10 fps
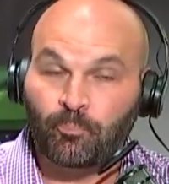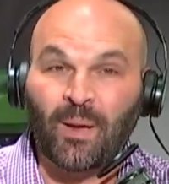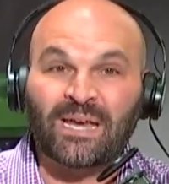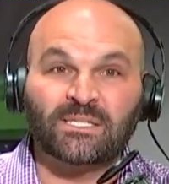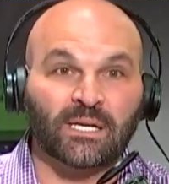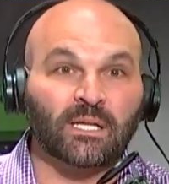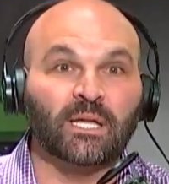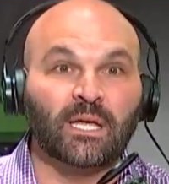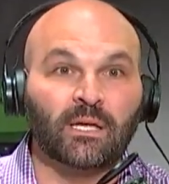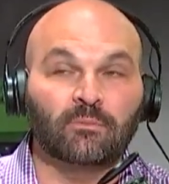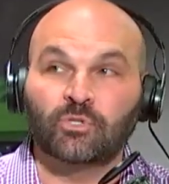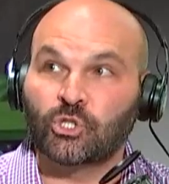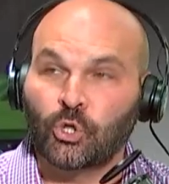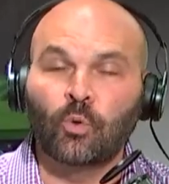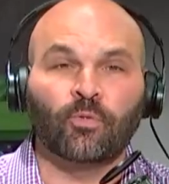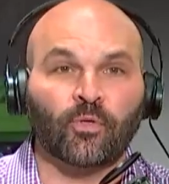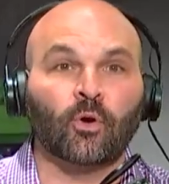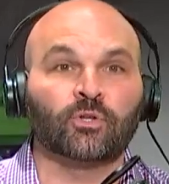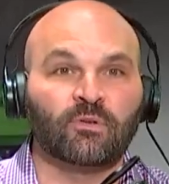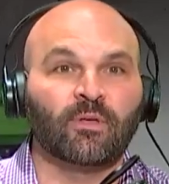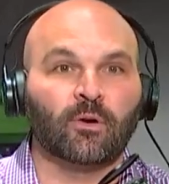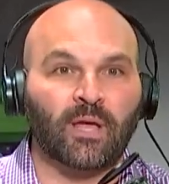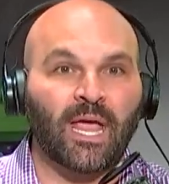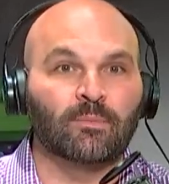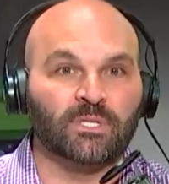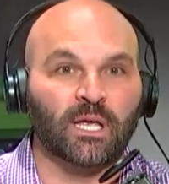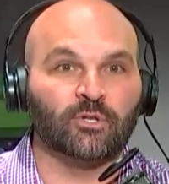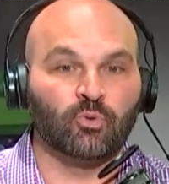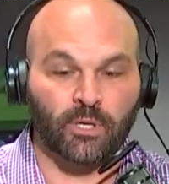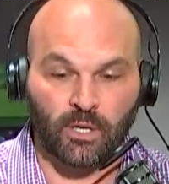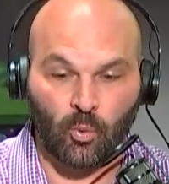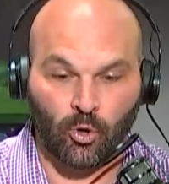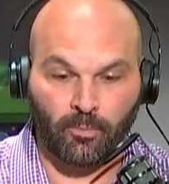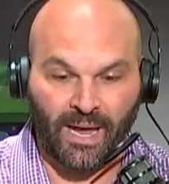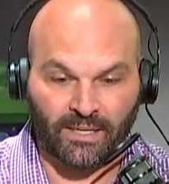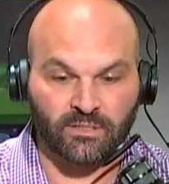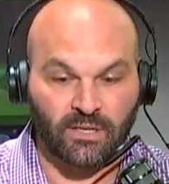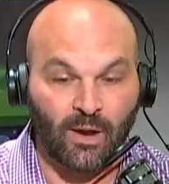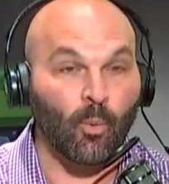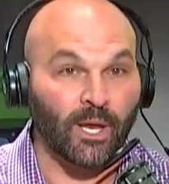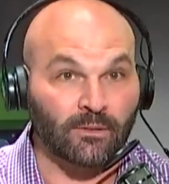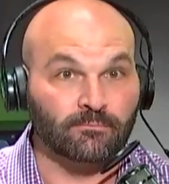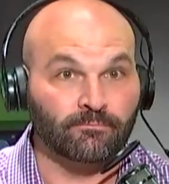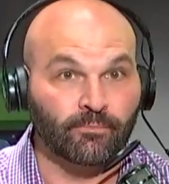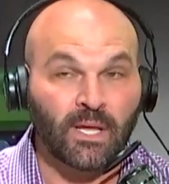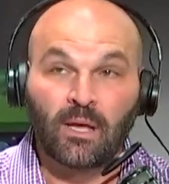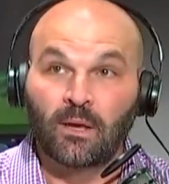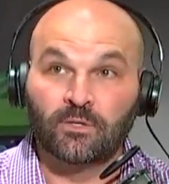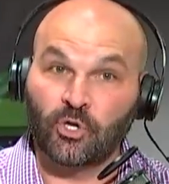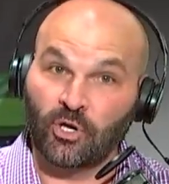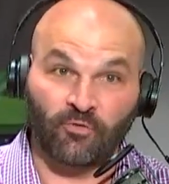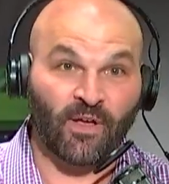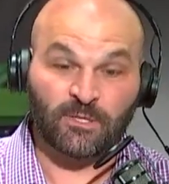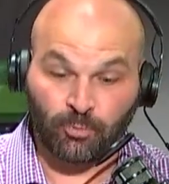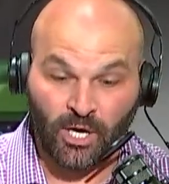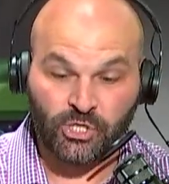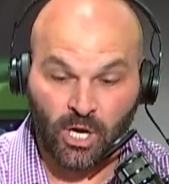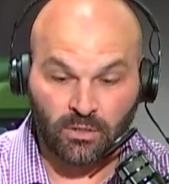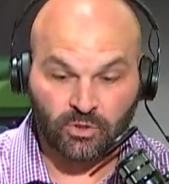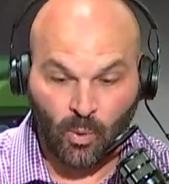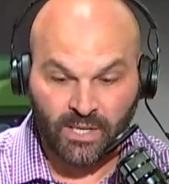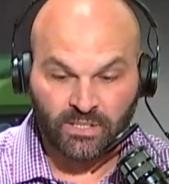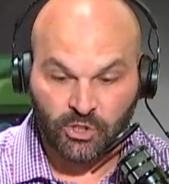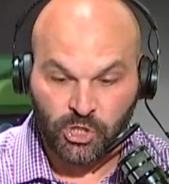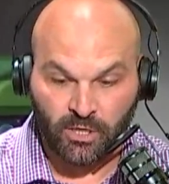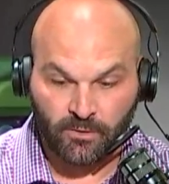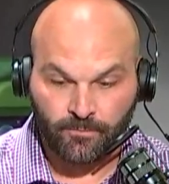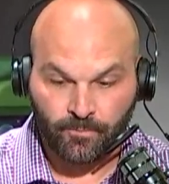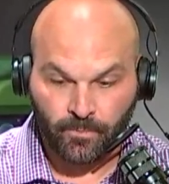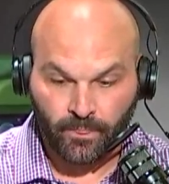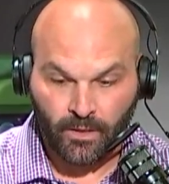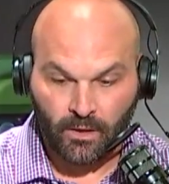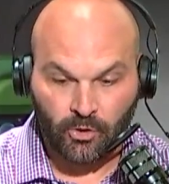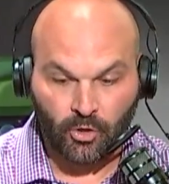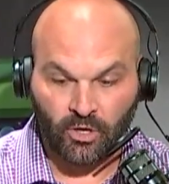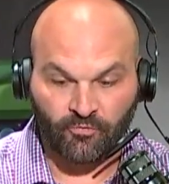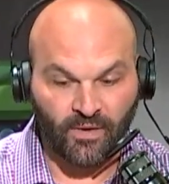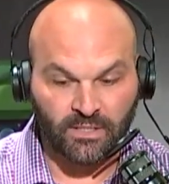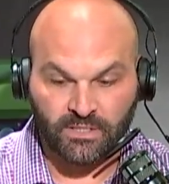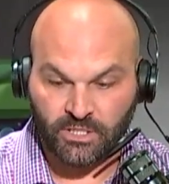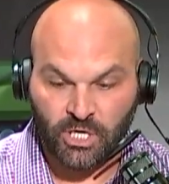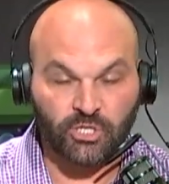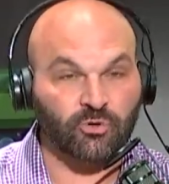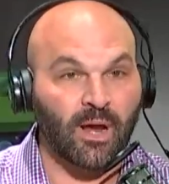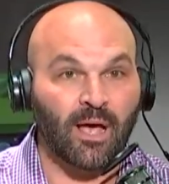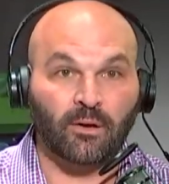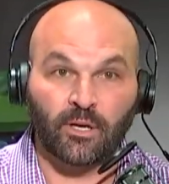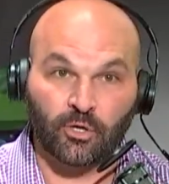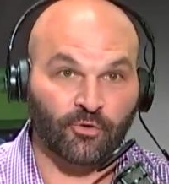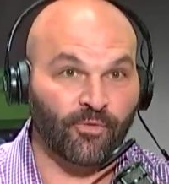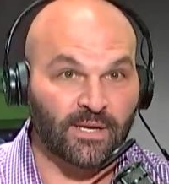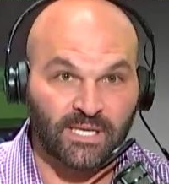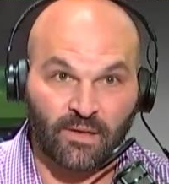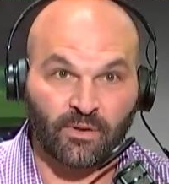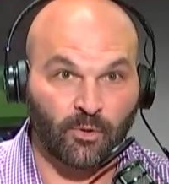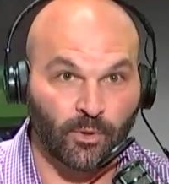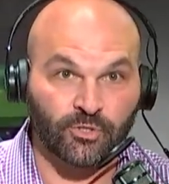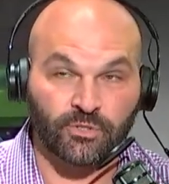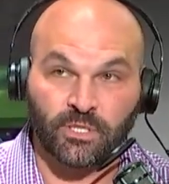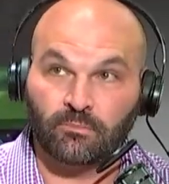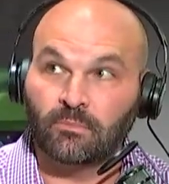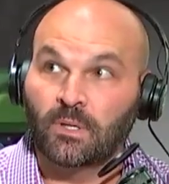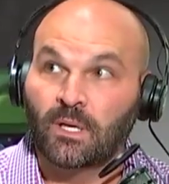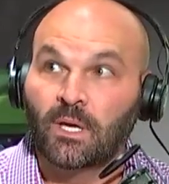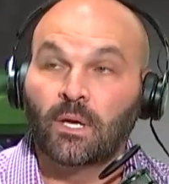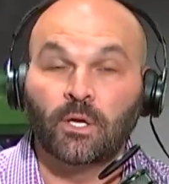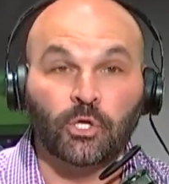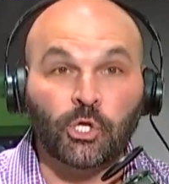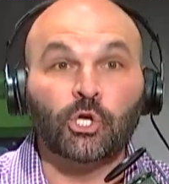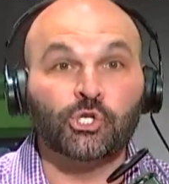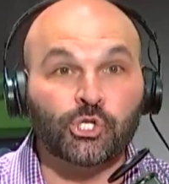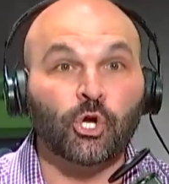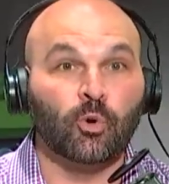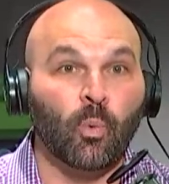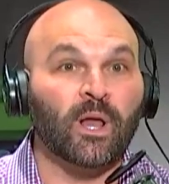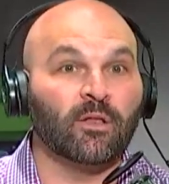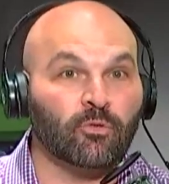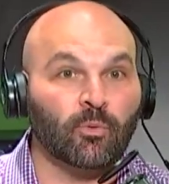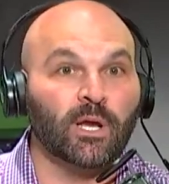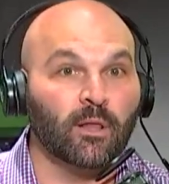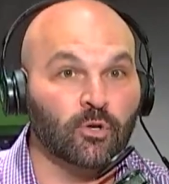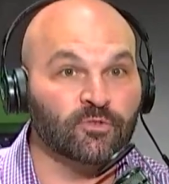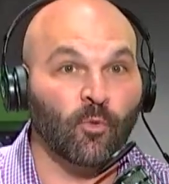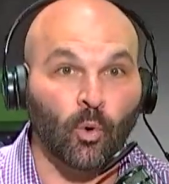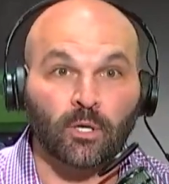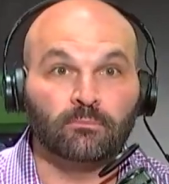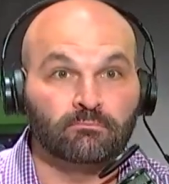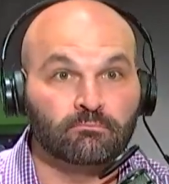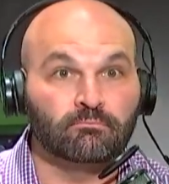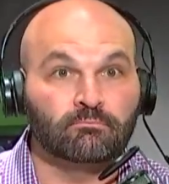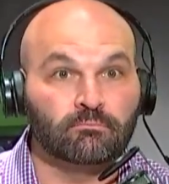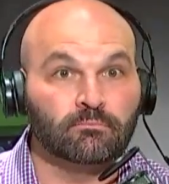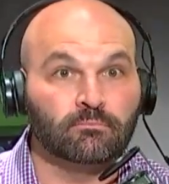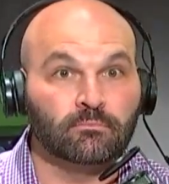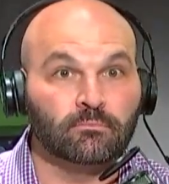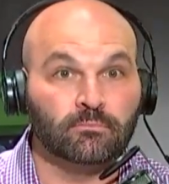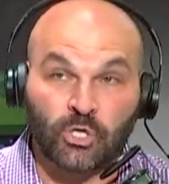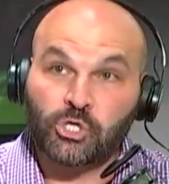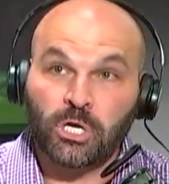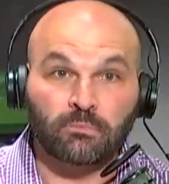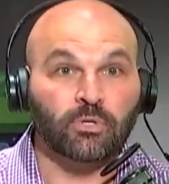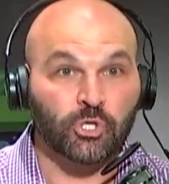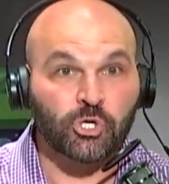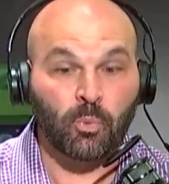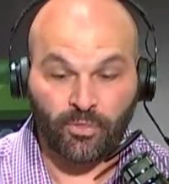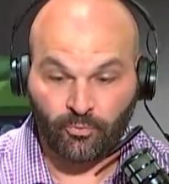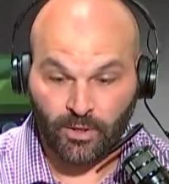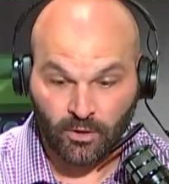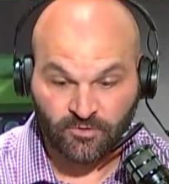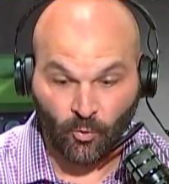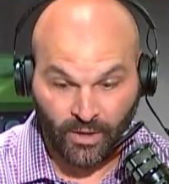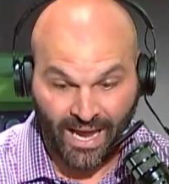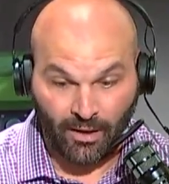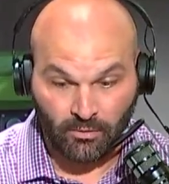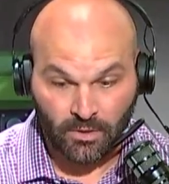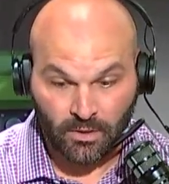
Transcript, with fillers: Basically, two-thirds of their games against rookie quarterbacks, they win. So you're going to face Bryce Young twice this year. You're going to face C J. Stroud, and you're going to face Anthony Richardson. You should win three of those four. You should. You should win three of those four. Now,